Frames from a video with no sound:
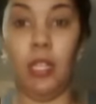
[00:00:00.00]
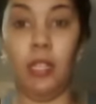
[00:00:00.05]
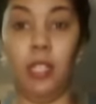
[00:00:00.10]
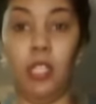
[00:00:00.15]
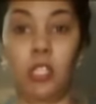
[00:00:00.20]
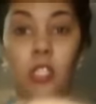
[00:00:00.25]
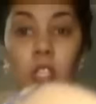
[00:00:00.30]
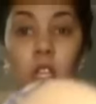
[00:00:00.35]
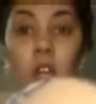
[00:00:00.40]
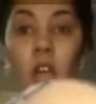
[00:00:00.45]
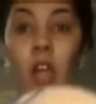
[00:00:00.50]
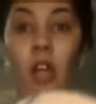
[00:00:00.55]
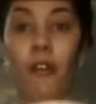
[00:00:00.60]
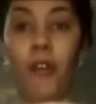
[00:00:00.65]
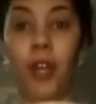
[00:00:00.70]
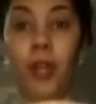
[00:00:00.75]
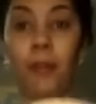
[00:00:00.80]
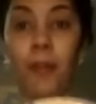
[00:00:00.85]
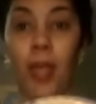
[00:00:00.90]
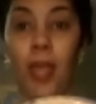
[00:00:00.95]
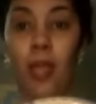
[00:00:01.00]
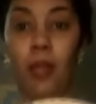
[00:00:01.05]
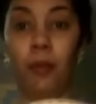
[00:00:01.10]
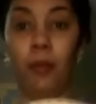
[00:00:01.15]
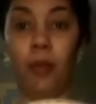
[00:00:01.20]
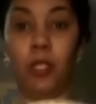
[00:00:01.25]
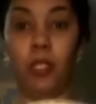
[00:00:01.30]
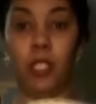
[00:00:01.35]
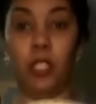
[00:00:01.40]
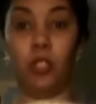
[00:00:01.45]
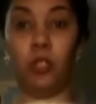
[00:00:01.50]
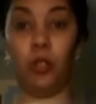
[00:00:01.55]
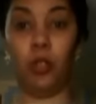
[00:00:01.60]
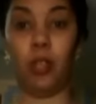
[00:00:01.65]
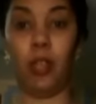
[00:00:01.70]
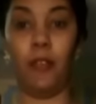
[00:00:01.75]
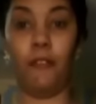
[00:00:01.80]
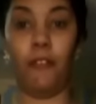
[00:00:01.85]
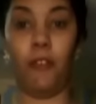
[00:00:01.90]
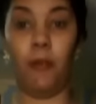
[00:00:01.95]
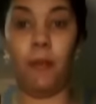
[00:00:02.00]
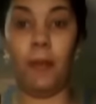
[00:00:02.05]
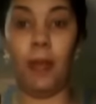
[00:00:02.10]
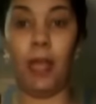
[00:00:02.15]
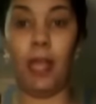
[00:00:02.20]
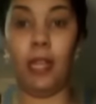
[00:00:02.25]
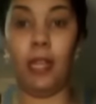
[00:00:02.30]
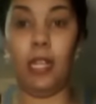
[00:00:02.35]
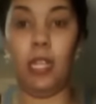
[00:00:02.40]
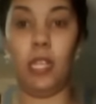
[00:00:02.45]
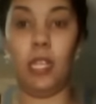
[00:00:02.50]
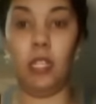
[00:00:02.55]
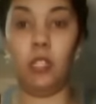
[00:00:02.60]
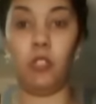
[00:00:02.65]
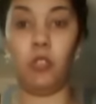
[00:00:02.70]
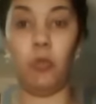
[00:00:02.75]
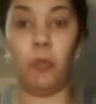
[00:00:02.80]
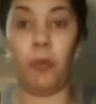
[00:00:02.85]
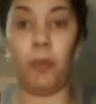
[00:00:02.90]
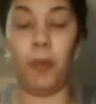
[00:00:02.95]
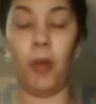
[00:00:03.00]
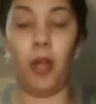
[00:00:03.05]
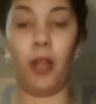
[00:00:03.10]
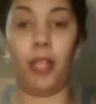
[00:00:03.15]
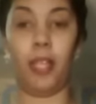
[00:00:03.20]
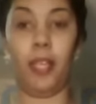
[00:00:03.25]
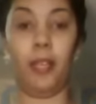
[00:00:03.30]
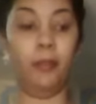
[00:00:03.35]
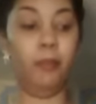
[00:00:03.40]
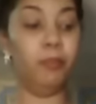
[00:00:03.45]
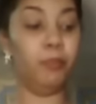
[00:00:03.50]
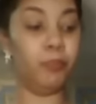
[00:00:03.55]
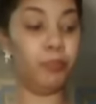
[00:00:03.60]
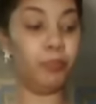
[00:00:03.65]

These are already made ones that you can get from any supermarket.